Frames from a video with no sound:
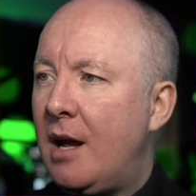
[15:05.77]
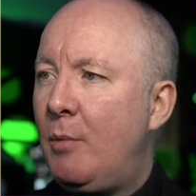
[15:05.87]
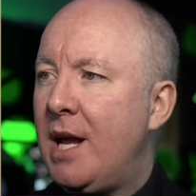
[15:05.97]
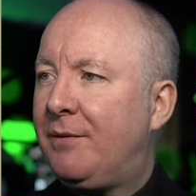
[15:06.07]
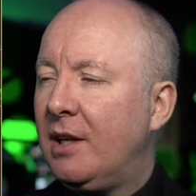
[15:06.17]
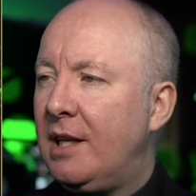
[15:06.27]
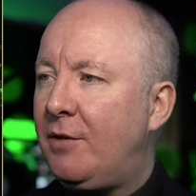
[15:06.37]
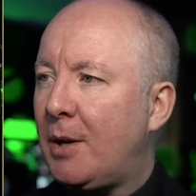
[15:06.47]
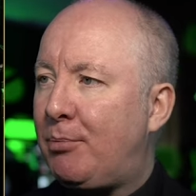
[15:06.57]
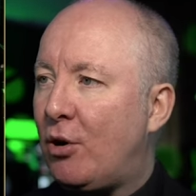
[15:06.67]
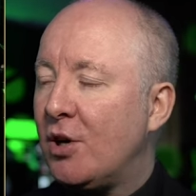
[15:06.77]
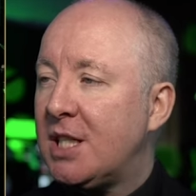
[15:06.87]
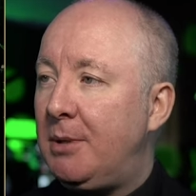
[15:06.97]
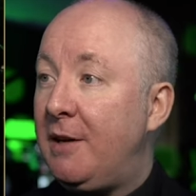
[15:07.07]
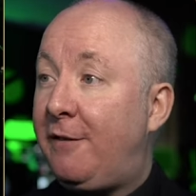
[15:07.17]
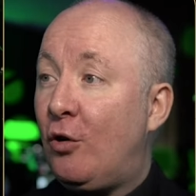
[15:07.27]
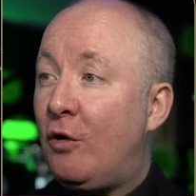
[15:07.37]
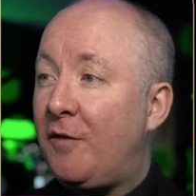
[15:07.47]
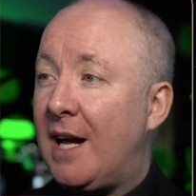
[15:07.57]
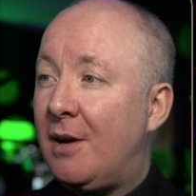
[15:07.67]
And we have delivered approximately
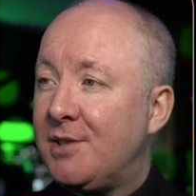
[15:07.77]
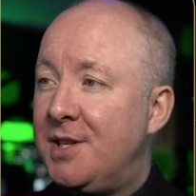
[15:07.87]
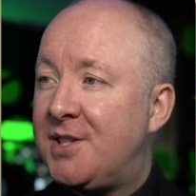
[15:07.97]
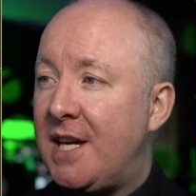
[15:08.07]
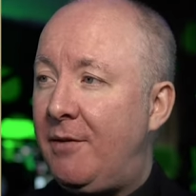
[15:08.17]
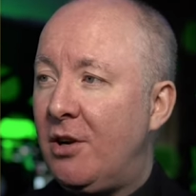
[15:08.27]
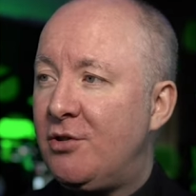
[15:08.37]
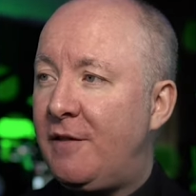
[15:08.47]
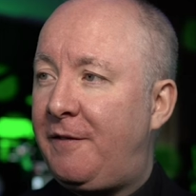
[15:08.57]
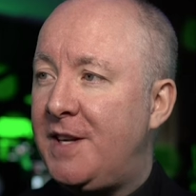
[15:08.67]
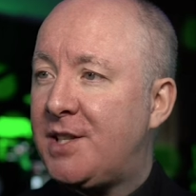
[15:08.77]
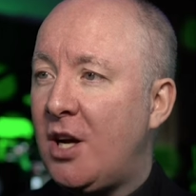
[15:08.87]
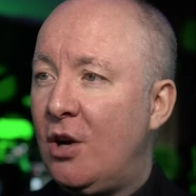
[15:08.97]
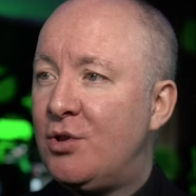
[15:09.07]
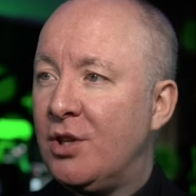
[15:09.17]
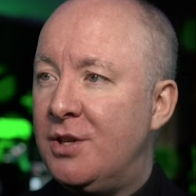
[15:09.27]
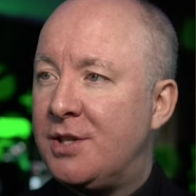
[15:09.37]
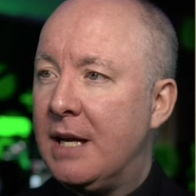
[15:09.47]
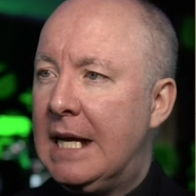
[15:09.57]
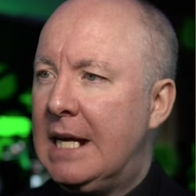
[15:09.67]
4,700 Fisker Oceans.